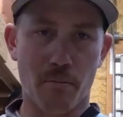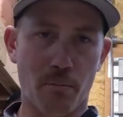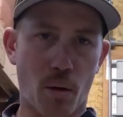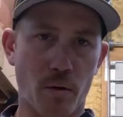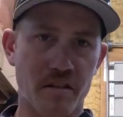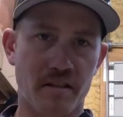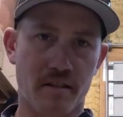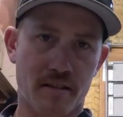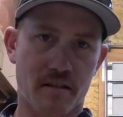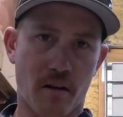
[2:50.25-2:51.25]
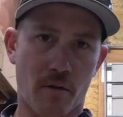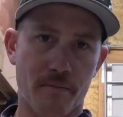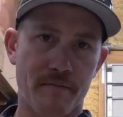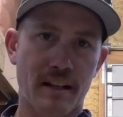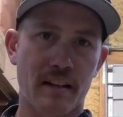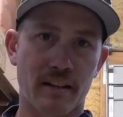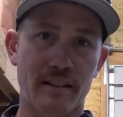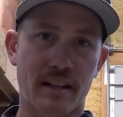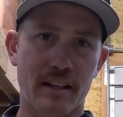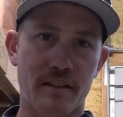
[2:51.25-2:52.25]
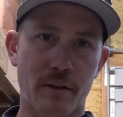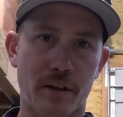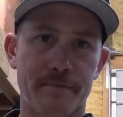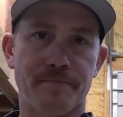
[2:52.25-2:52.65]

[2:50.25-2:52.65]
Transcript: bolts. So let's get to it.